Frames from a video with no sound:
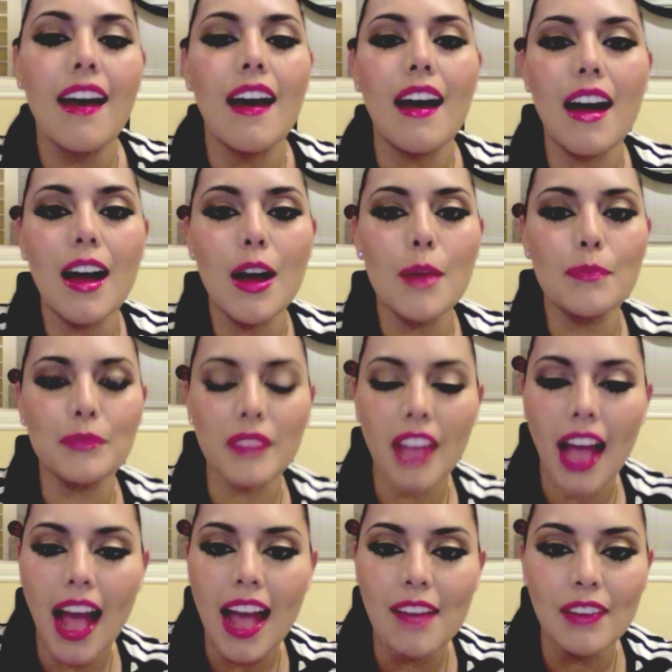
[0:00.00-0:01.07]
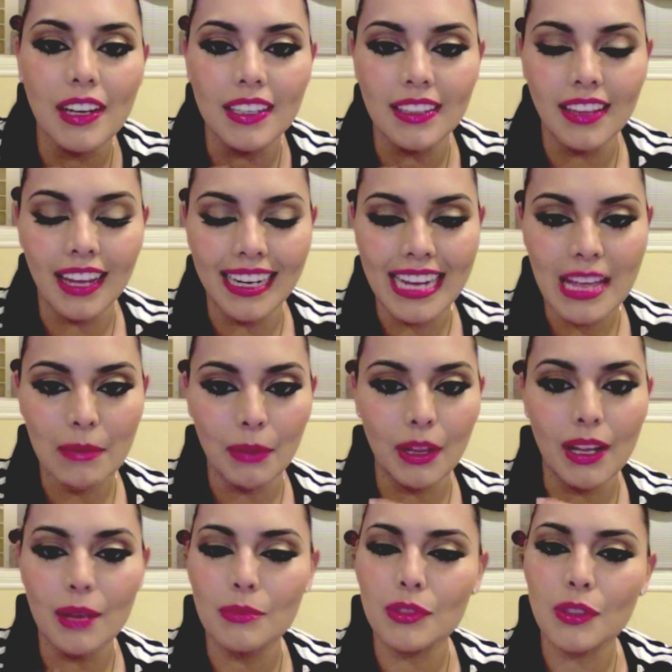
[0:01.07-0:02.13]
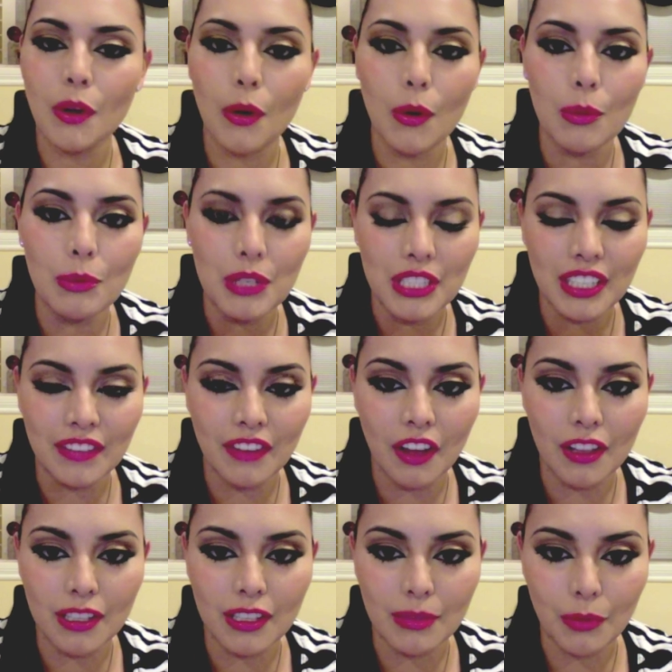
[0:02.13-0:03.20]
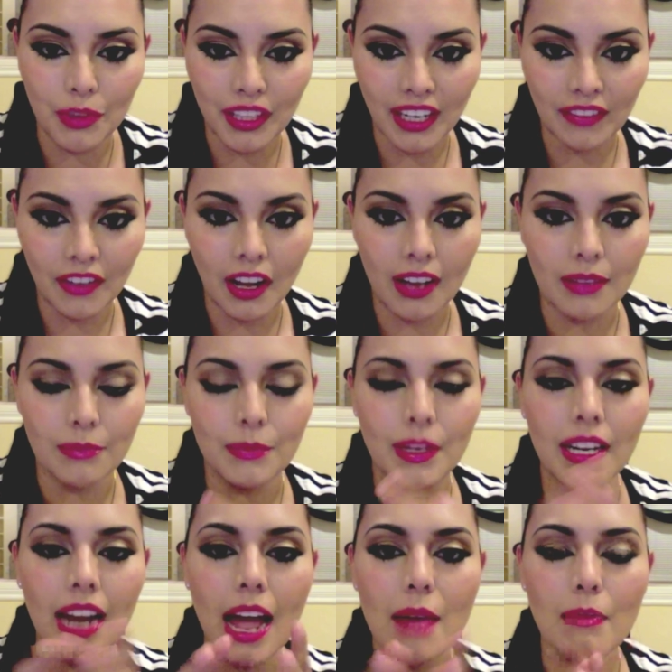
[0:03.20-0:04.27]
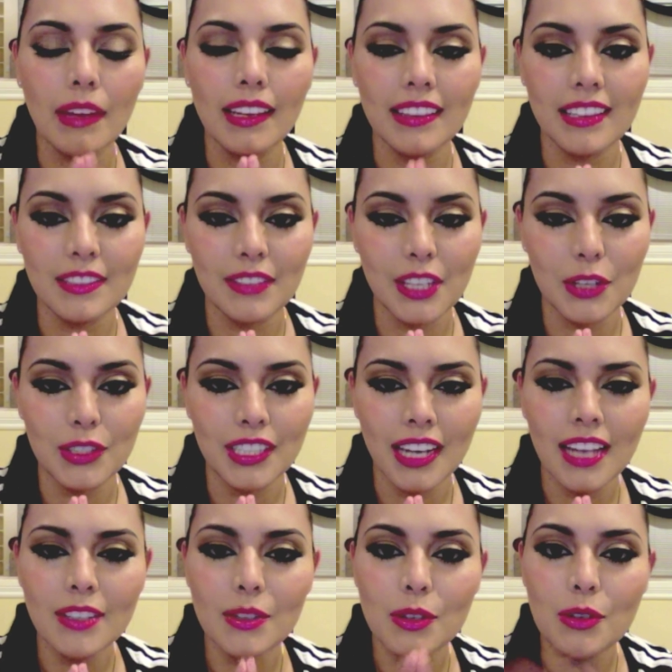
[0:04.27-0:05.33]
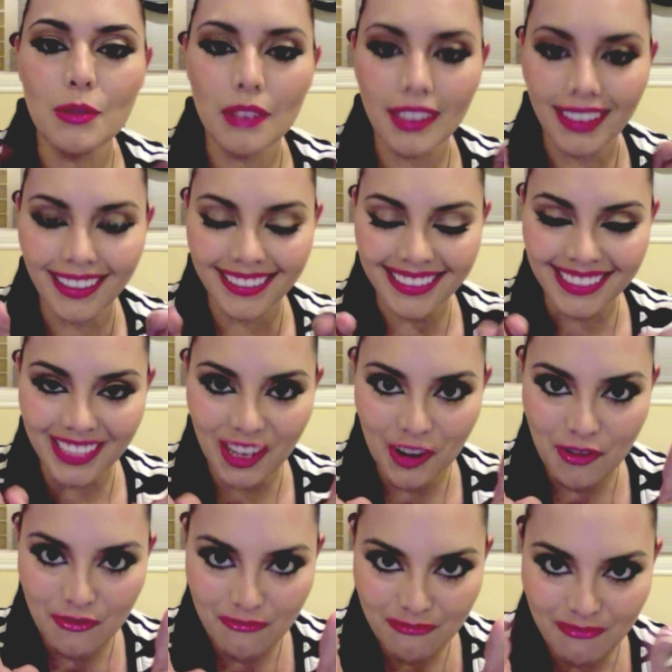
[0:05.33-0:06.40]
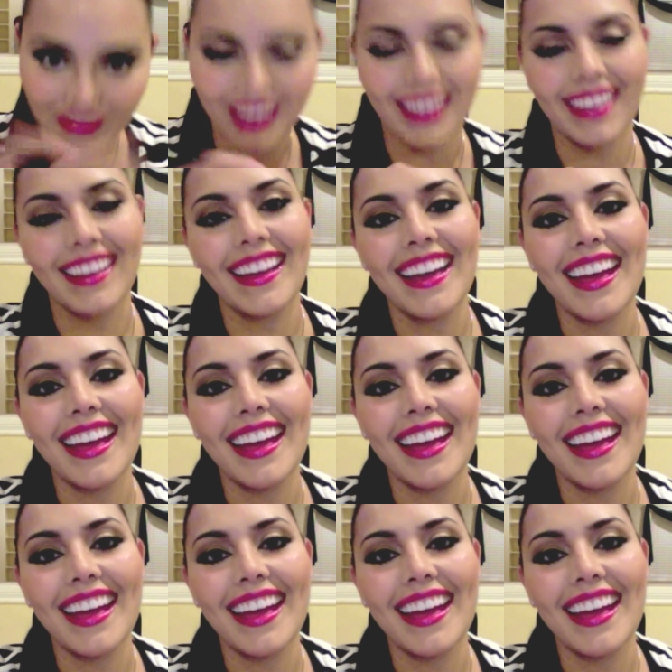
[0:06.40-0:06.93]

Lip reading: I've gotten a lot of email and I'm so appreciative of all the support that I've gotten. But I'm making this video today so you could get to know me.